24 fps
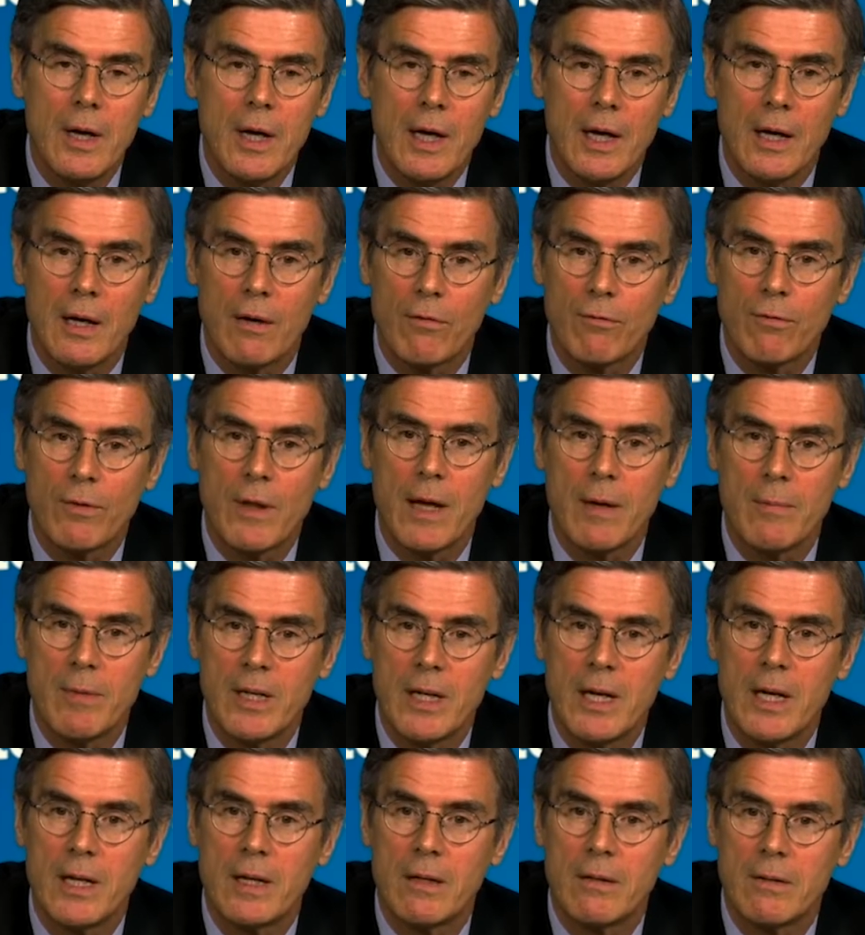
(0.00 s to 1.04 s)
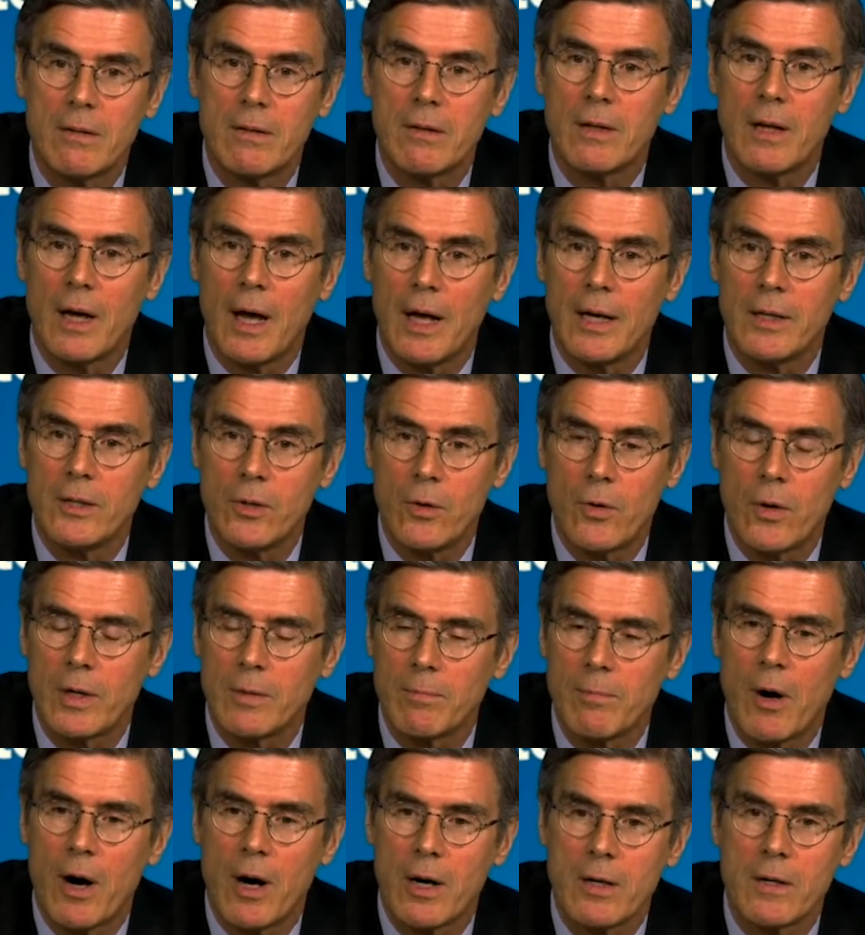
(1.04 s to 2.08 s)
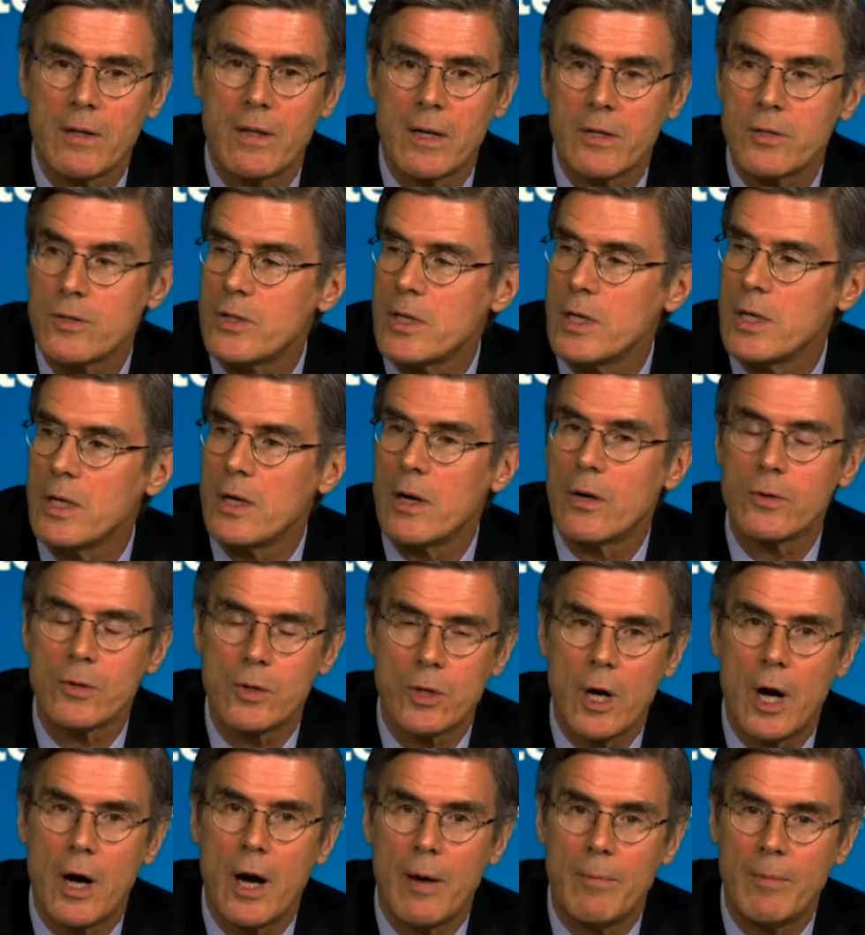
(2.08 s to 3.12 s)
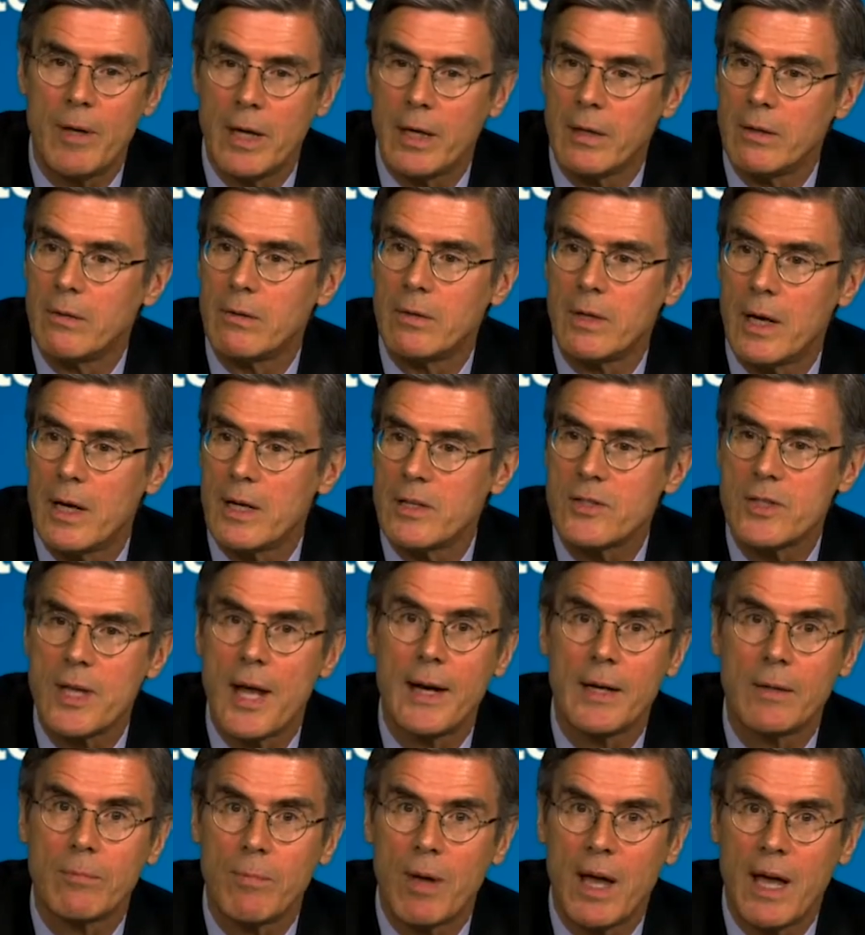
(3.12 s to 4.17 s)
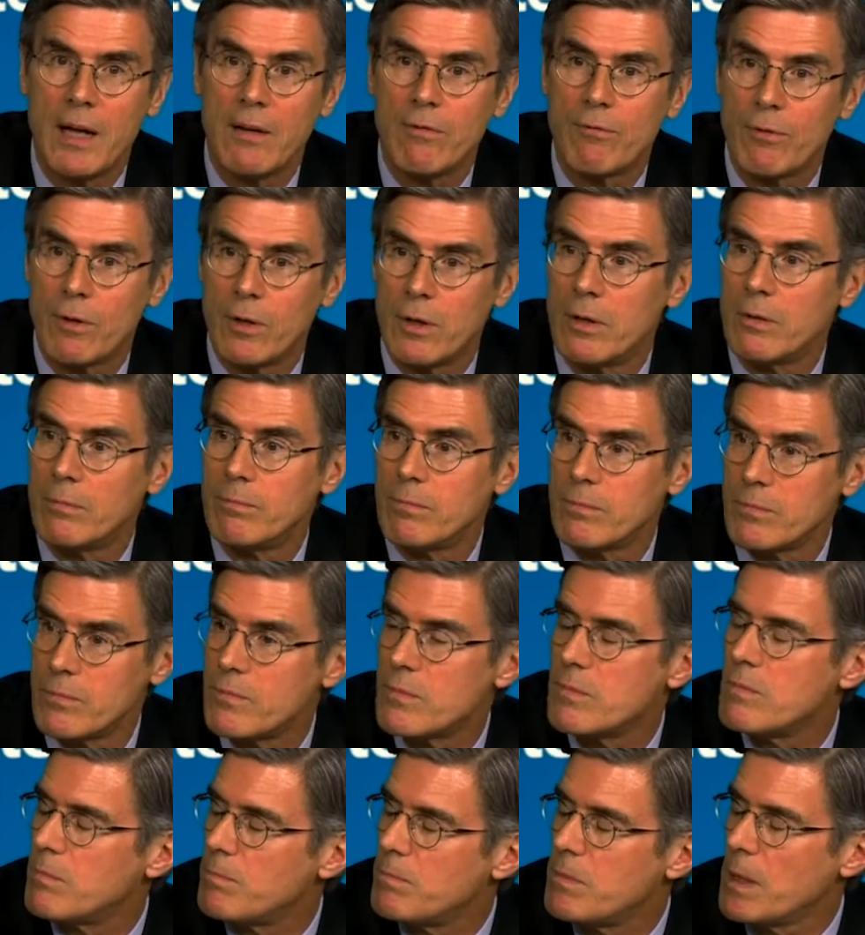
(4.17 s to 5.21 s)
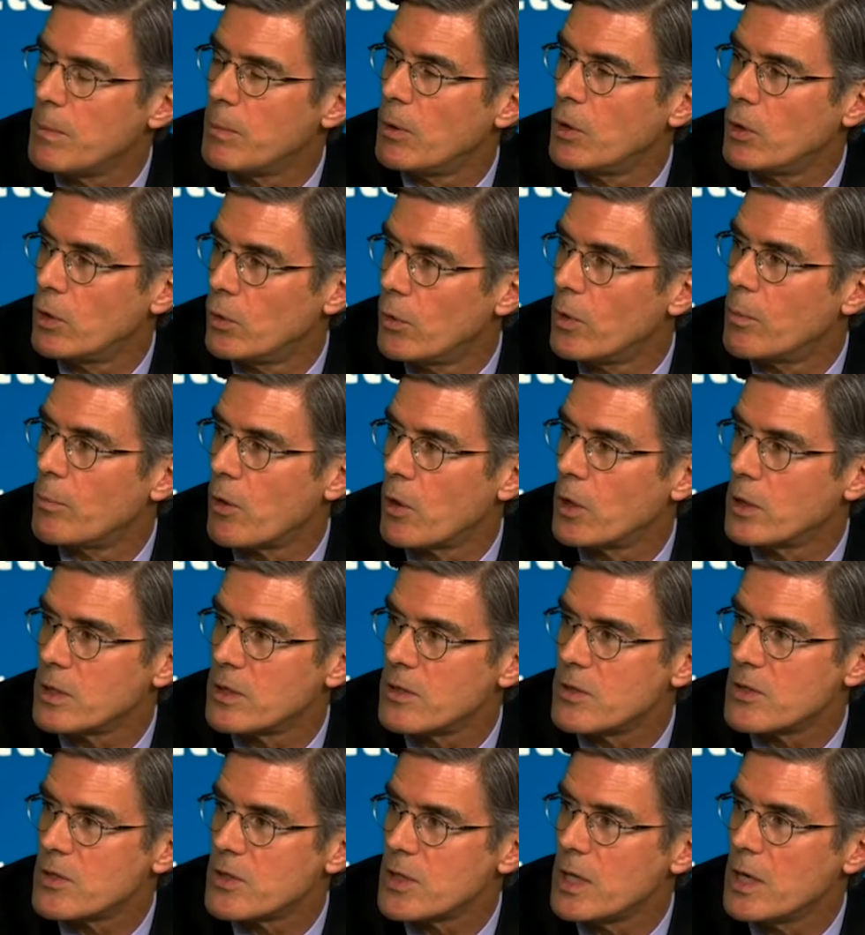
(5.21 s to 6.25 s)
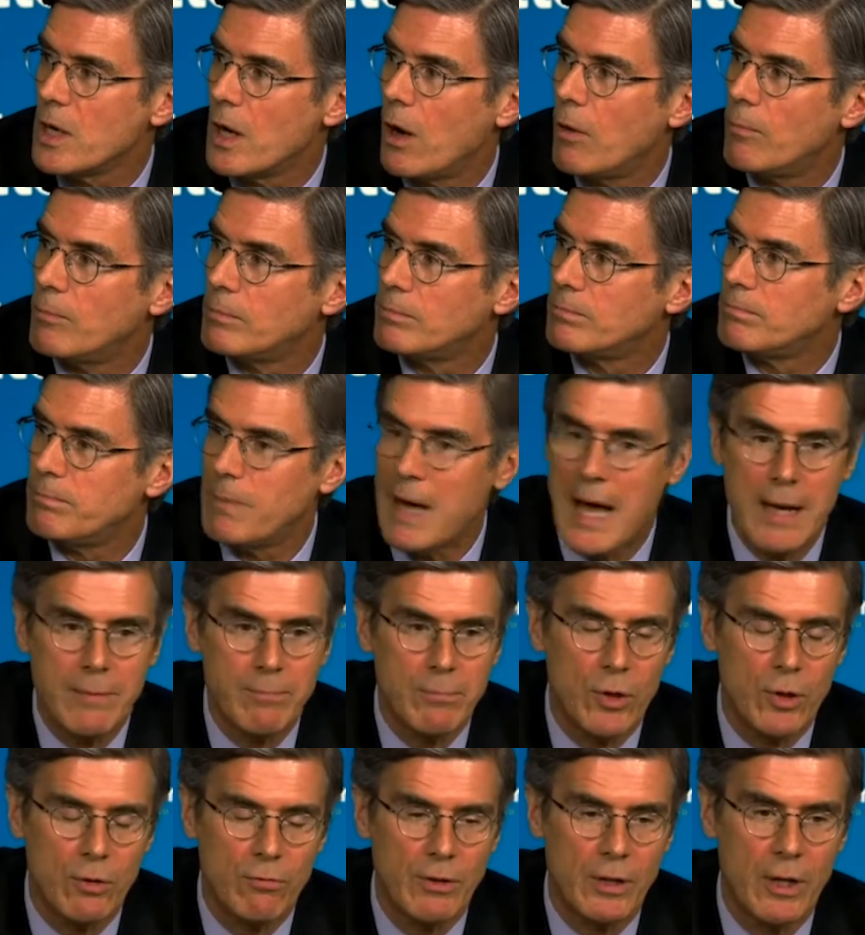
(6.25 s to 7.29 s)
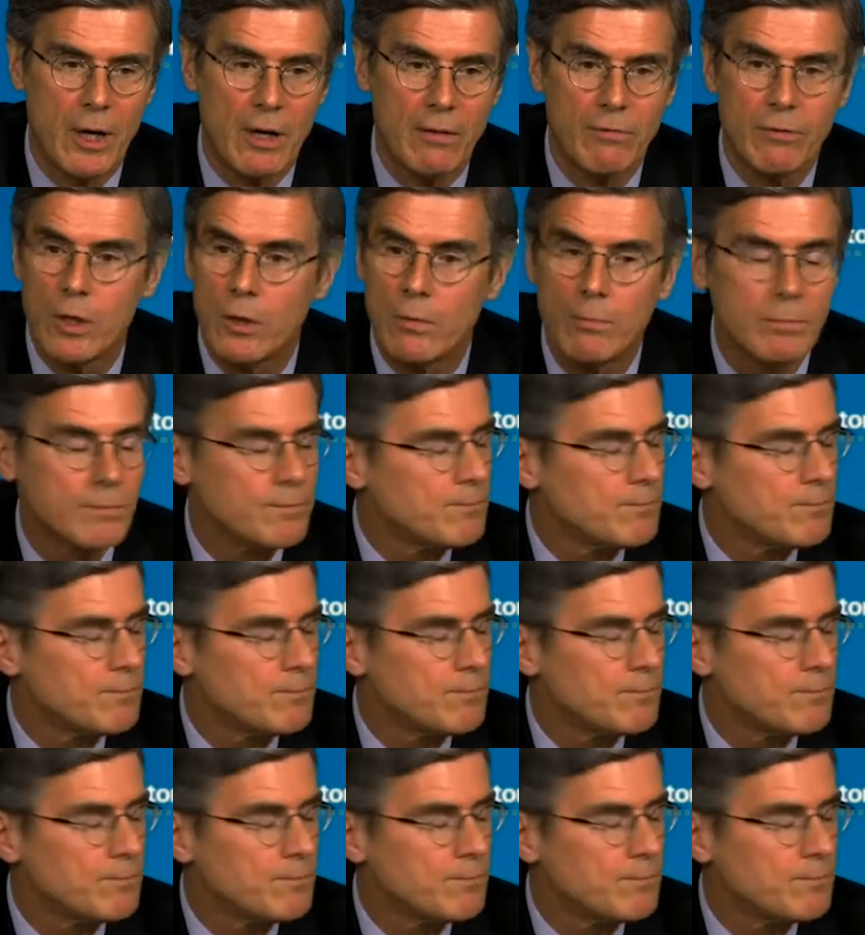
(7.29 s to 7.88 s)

if they begin uh, doing part of their CEO's job and uh, setting pay for people who report to the CEO bad move in our view.